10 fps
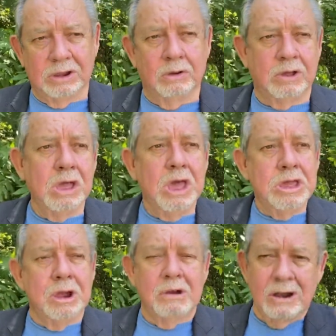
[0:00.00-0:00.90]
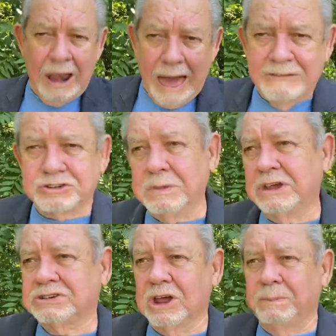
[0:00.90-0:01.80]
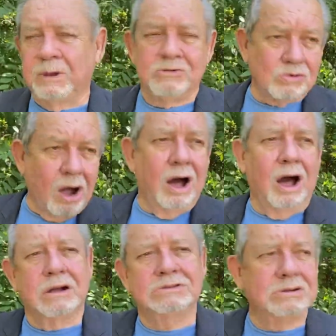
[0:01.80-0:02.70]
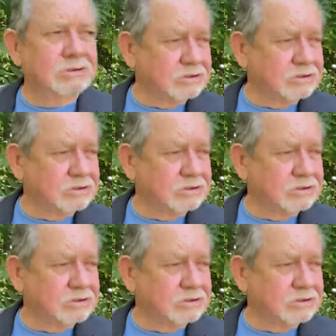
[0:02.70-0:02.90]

You, your life's messed up in drugs and